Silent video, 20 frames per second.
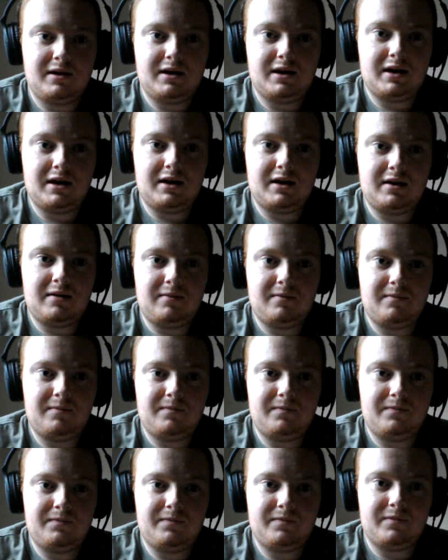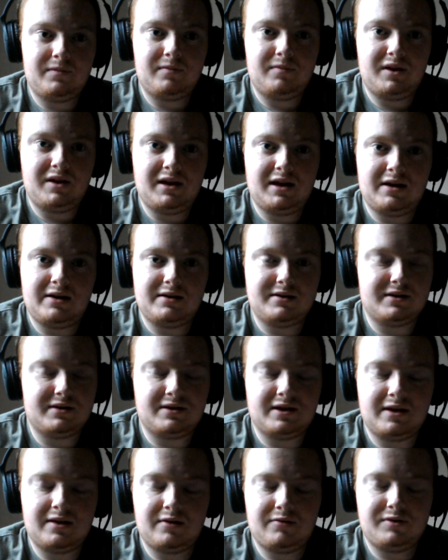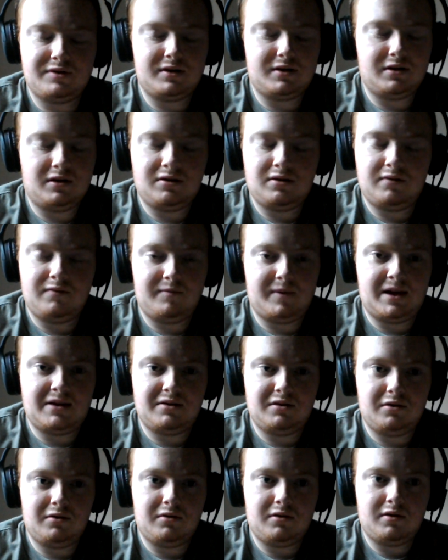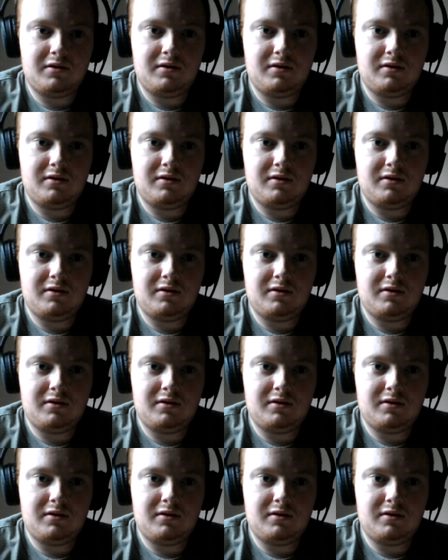But yeah, as I say, there was a lot of bad luck